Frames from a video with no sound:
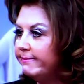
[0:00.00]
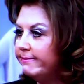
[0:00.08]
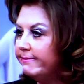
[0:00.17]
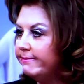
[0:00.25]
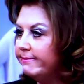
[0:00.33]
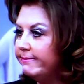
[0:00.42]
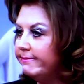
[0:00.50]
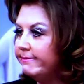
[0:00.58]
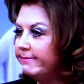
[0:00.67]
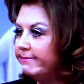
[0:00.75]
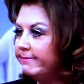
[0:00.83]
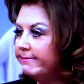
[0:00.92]

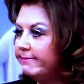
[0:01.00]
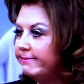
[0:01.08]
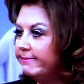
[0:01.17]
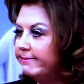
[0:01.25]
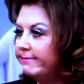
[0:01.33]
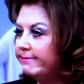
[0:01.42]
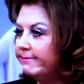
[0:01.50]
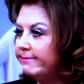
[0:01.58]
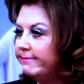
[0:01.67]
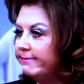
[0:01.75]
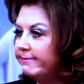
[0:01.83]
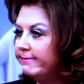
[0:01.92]

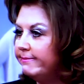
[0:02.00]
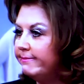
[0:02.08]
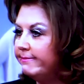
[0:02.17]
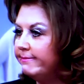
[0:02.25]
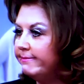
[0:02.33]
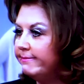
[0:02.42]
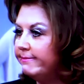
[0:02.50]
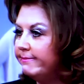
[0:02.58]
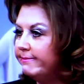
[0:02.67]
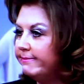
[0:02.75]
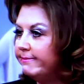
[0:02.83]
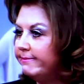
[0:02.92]

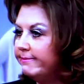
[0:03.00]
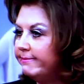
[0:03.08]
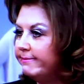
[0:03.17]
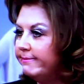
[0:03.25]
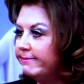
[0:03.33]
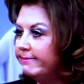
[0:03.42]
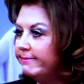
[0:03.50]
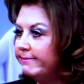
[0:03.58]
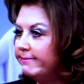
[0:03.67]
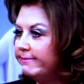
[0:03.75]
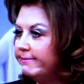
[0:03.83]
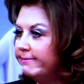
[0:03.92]

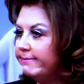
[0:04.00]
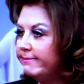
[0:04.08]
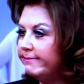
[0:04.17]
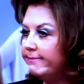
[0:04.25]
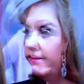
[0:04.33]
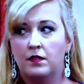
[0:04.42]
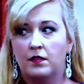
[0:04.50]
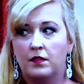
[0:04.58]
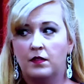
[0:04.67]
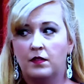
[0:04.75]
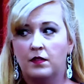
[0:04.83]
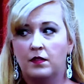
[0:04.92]

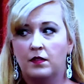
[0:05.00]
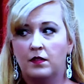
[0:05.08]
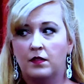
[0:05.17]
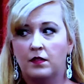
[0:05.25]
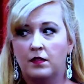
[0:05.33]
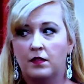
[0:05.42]
[no speech]